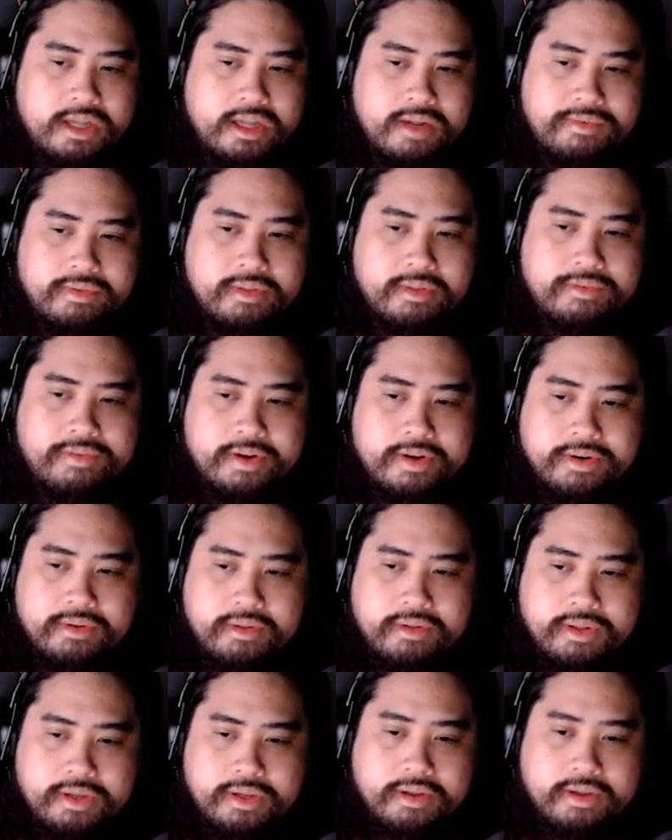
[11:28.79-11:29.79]
of the final
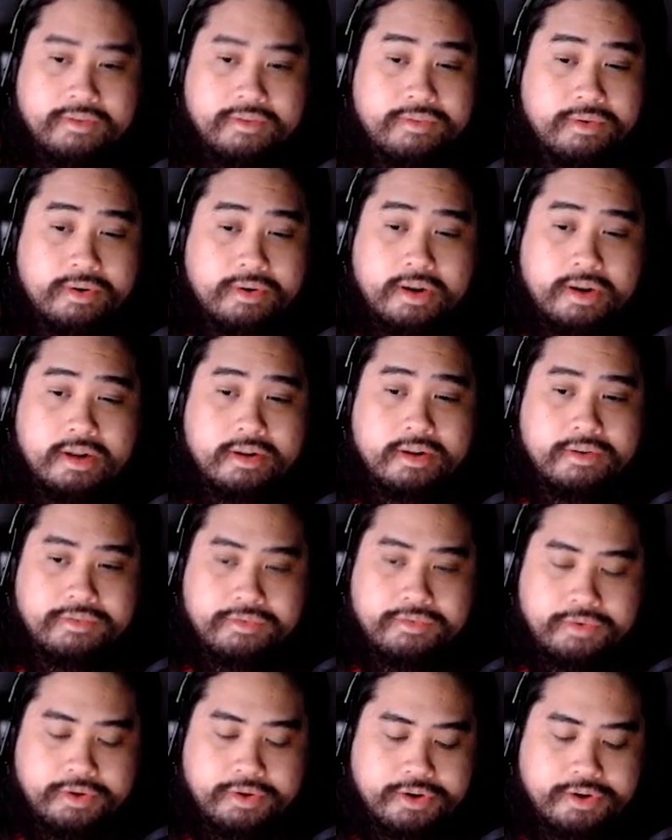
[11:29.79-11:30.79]
leg, if you're not in the
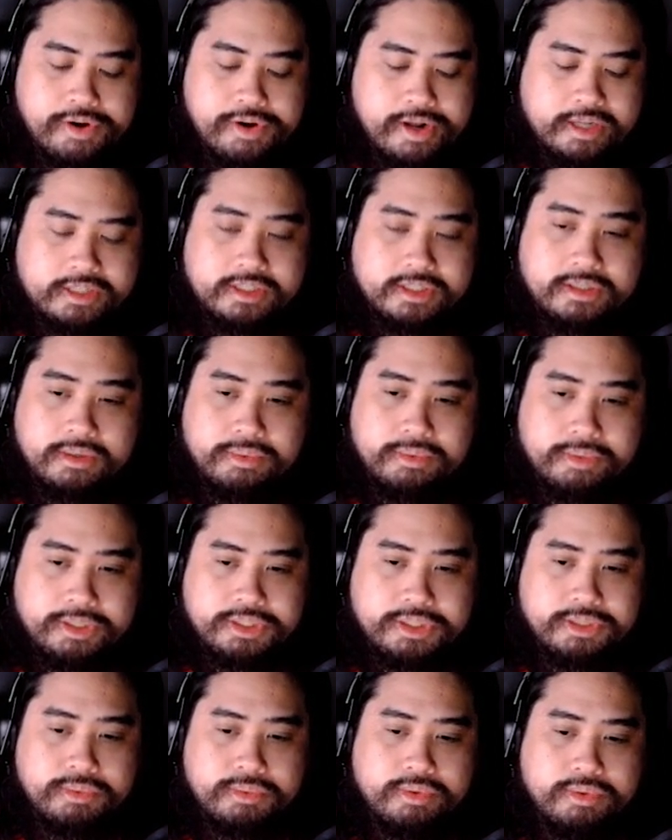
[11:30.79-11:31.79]
front, your
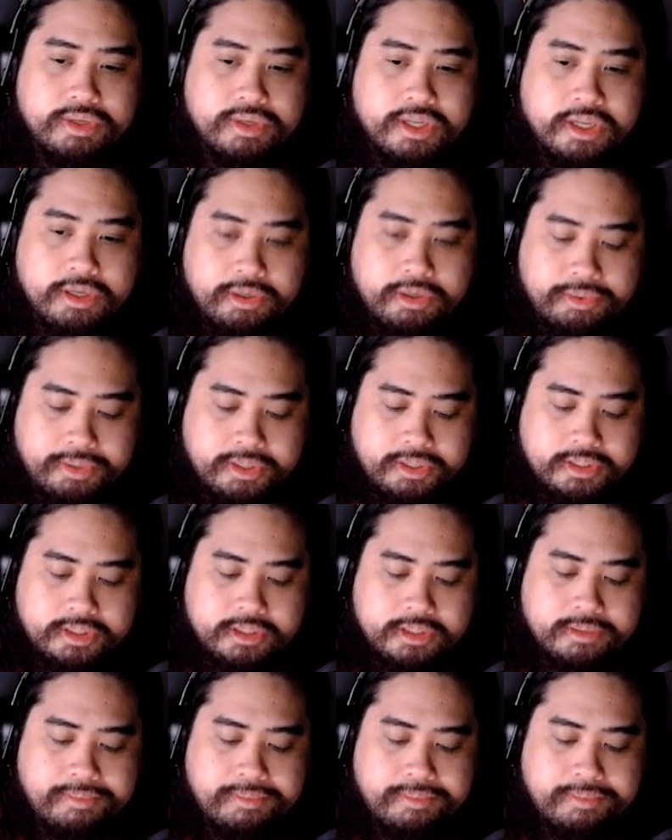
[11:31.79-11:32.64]
acceleration will increase.